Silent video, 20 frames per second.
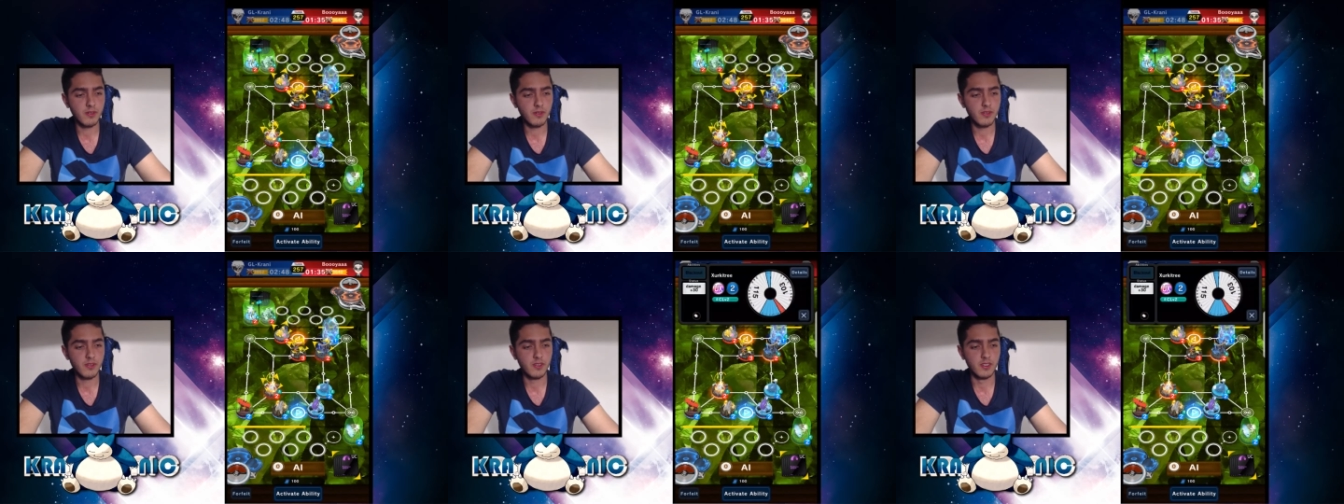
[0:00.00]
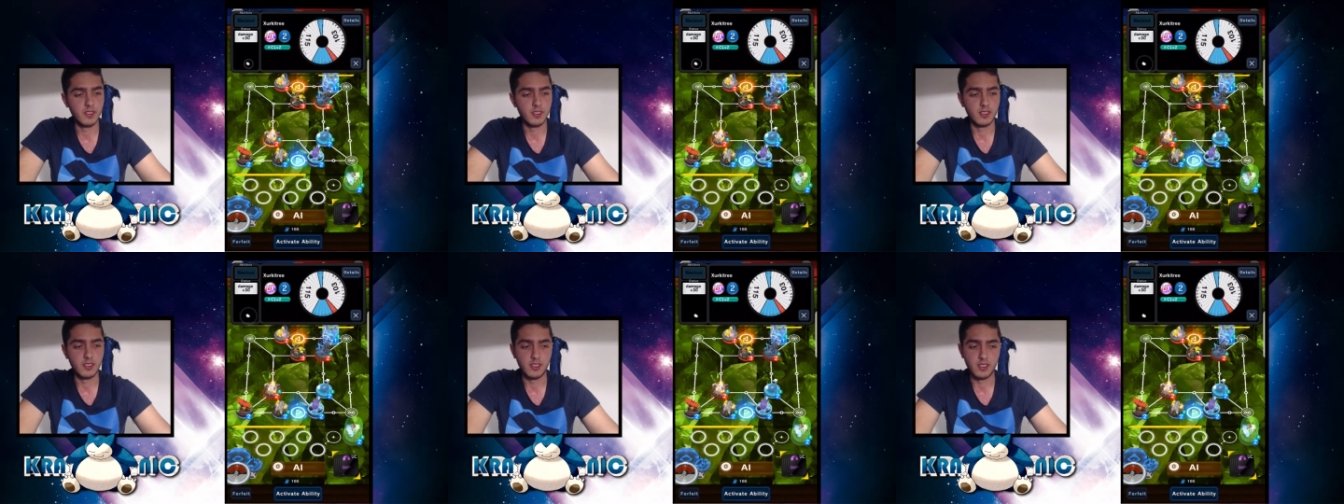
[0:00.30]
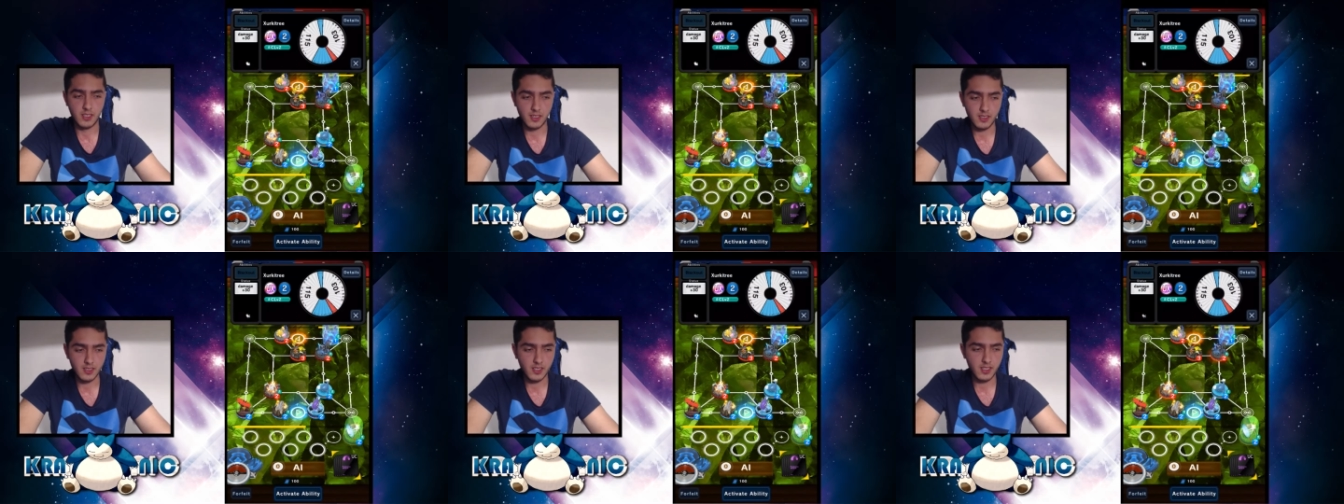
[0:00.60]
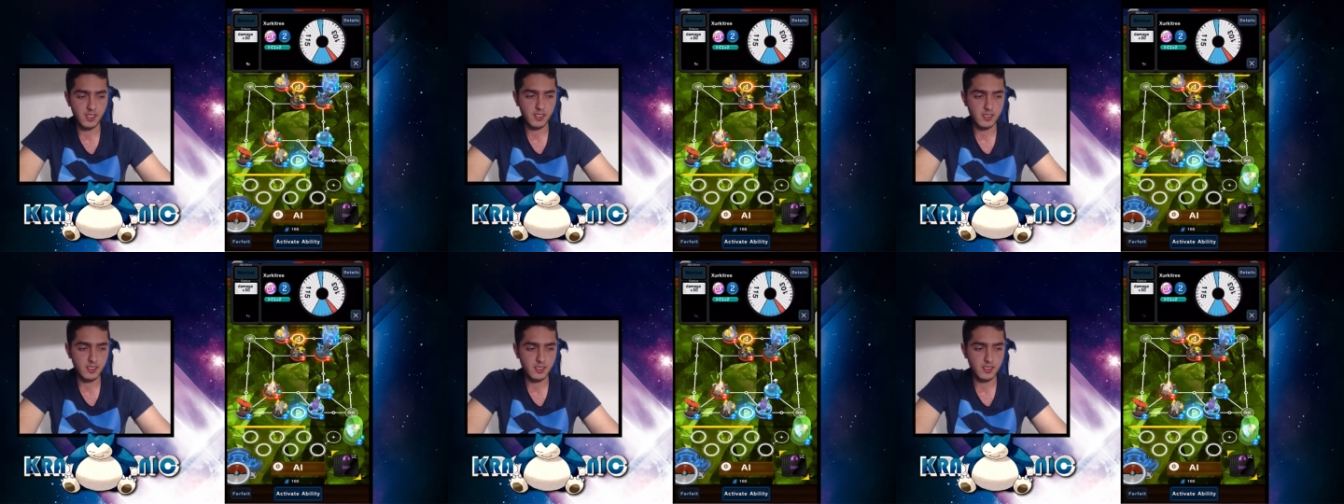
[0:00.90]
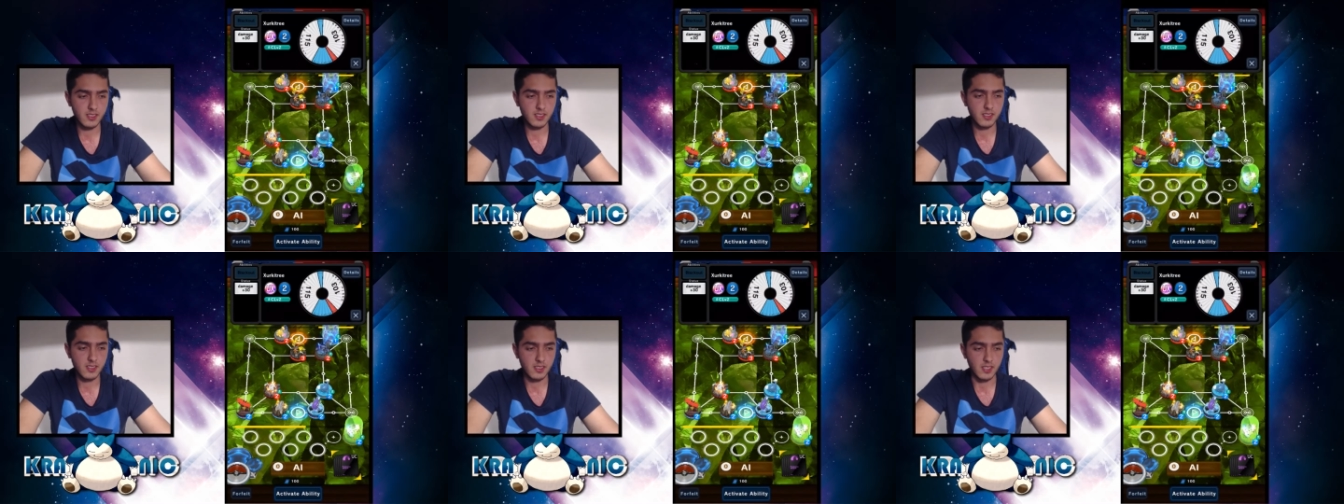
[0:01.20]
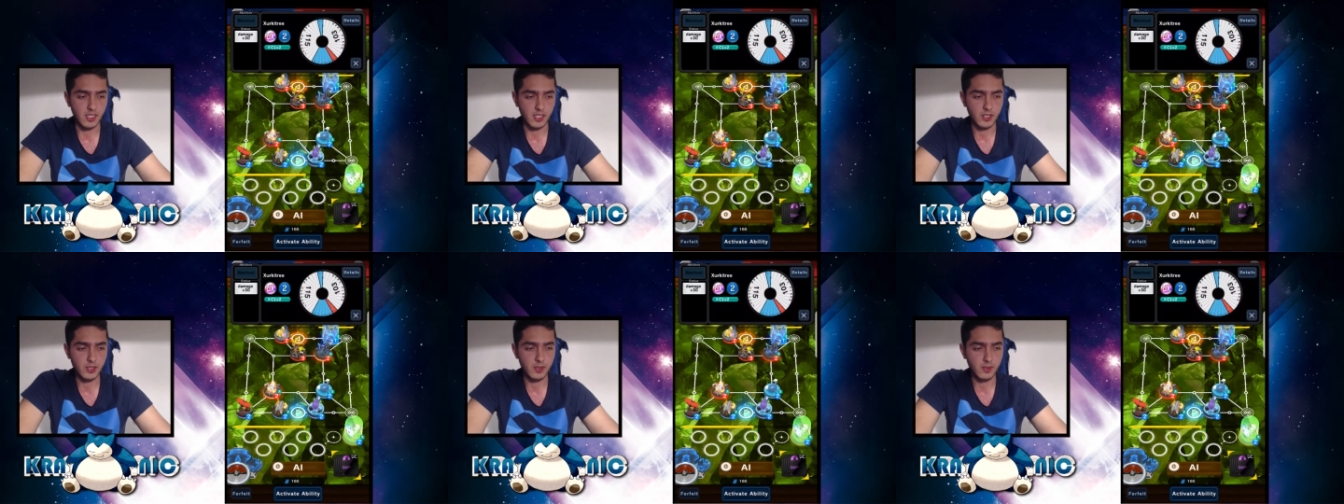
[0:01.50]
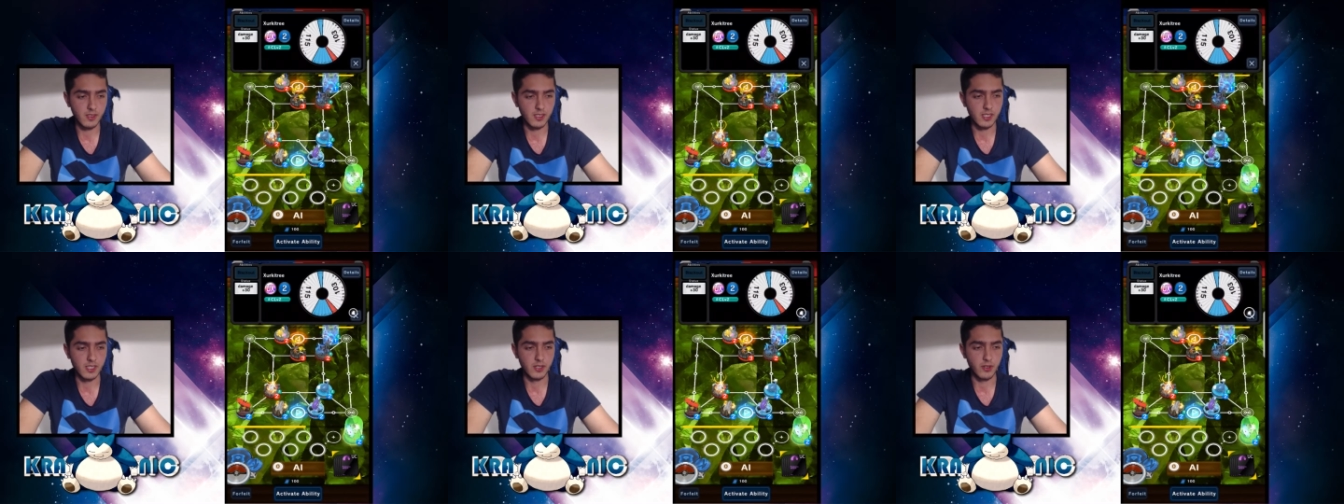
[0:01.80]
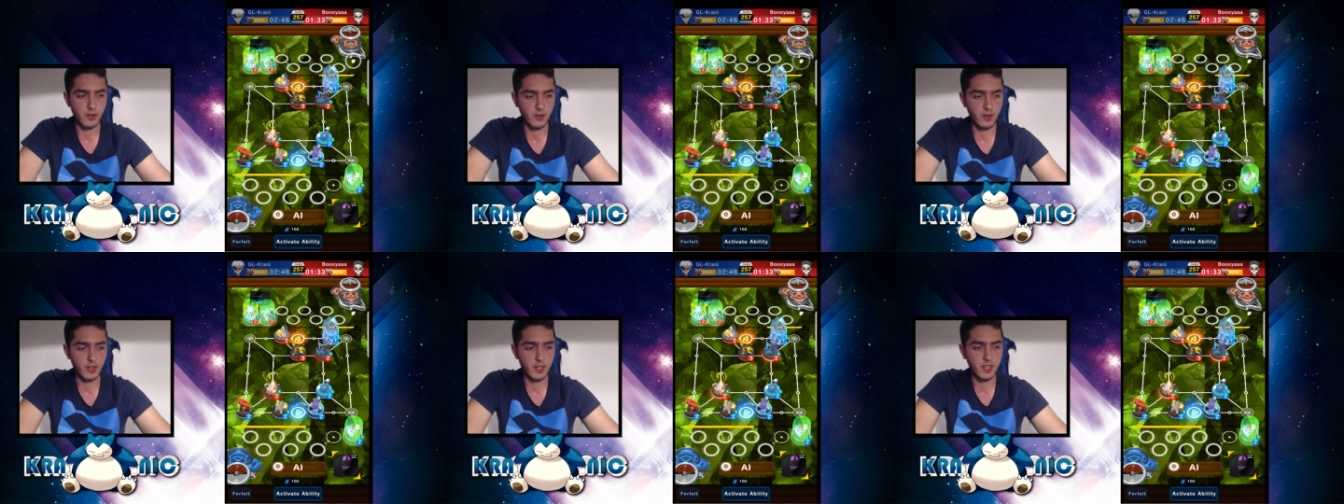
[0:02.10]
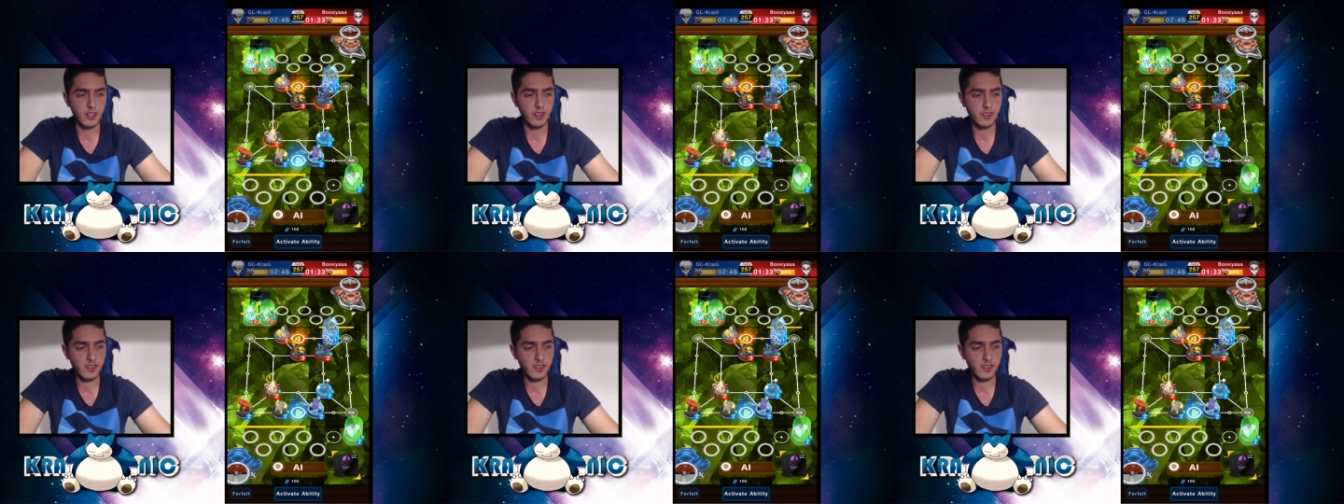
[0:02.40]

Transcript: Uh, he's actually a threat,